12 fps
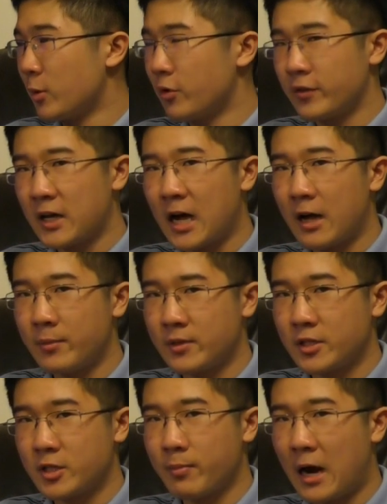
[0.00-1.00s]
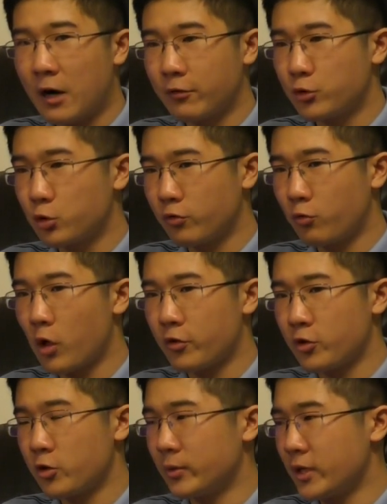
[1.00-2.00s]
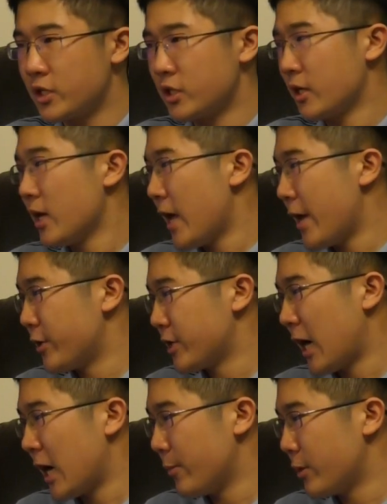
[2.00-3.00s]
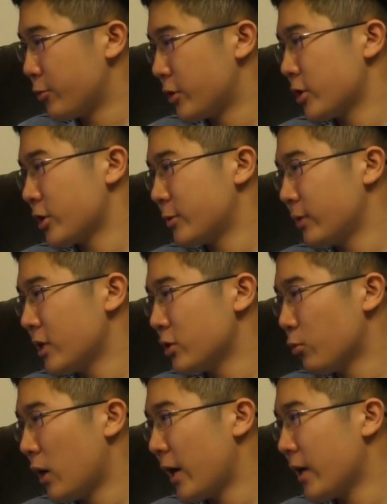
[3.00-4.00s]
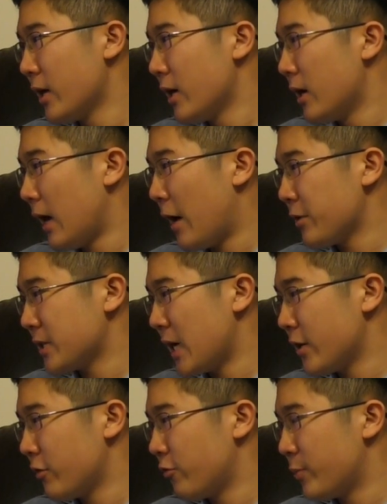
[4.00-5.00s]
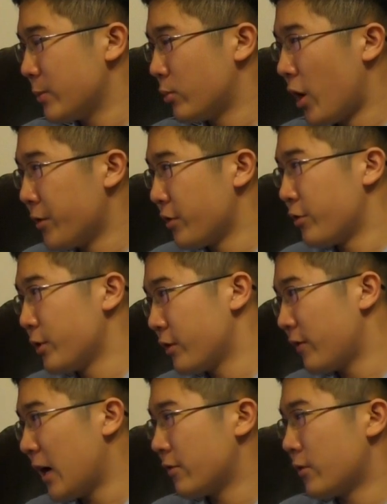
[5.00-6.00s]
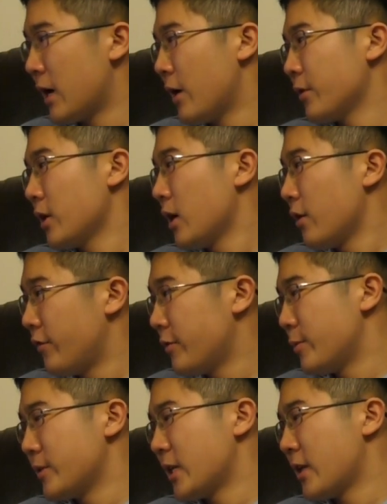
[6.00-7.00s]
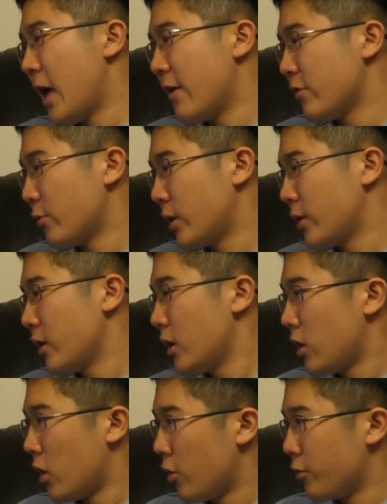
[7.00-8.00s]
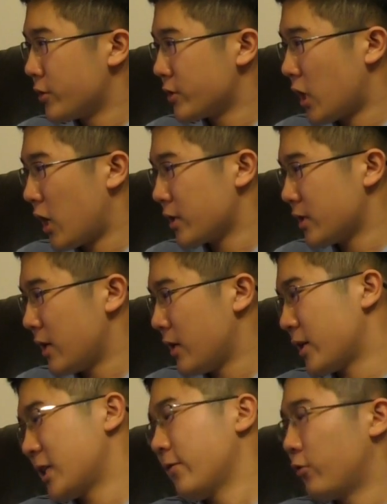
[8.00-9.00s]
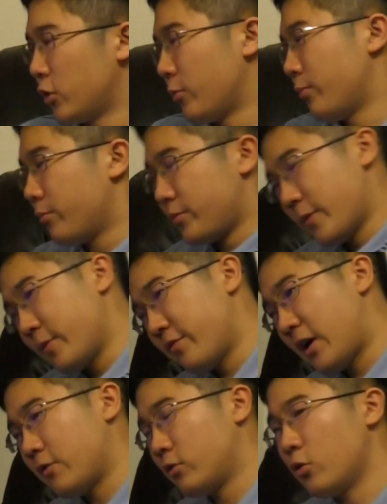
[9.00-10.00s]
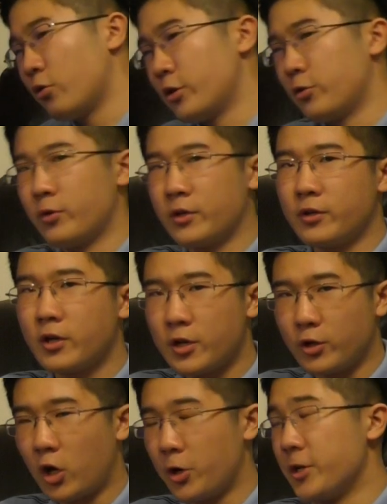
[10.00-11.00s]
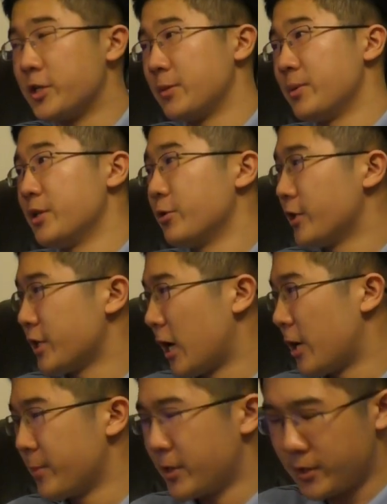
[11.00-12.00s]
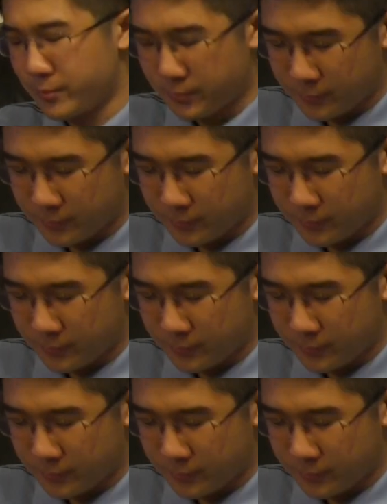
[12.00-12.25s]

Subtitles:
over time is such a powerful tool for wealth accumulation in retirement, which just explains why, outside of people under 35, around 50% of everyone owns stocks, except for 75 or older when you're already deep into retirement.